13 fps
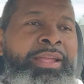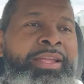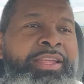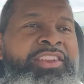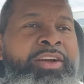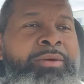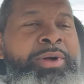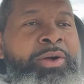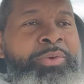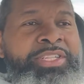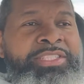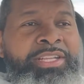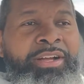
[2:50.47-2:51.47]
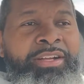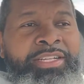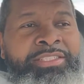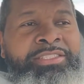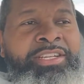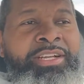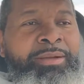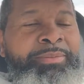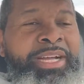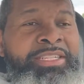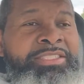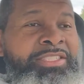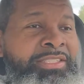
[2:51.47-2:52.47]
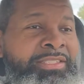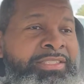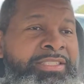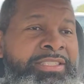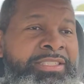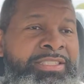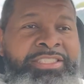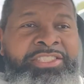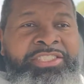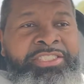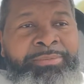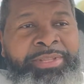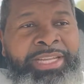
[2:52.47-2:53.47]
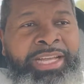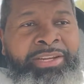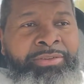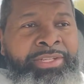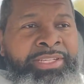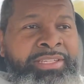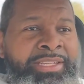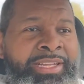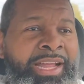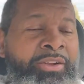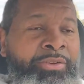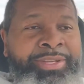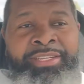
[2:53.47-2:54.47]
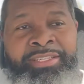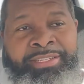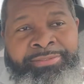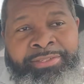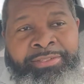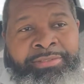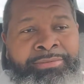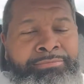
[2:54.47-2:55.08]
you know, I'm always talking junk about chitlins because it's just something I don't eat. And I don't eat liver.